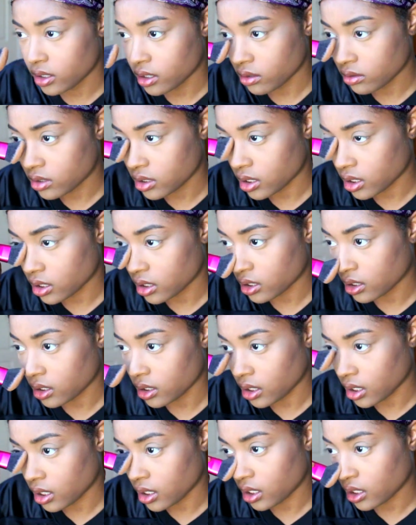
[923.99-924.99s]
adulting.
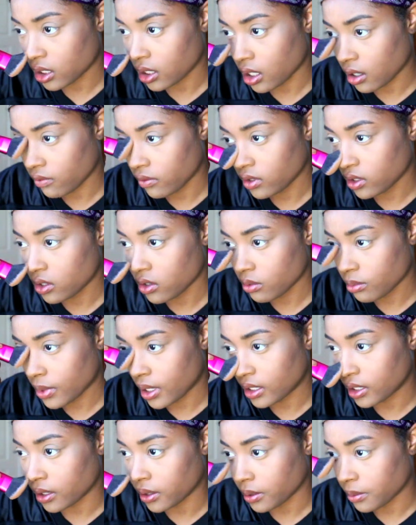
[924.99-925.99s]
Like, I really don't
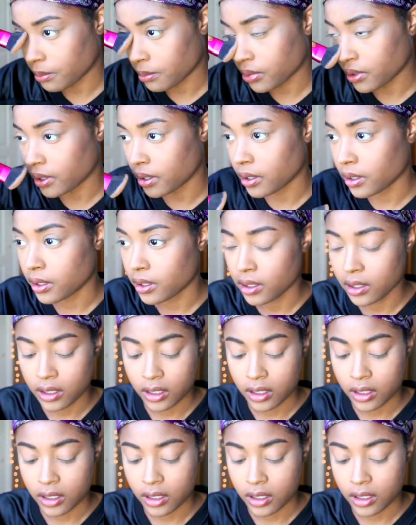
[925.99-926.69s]
mind it. But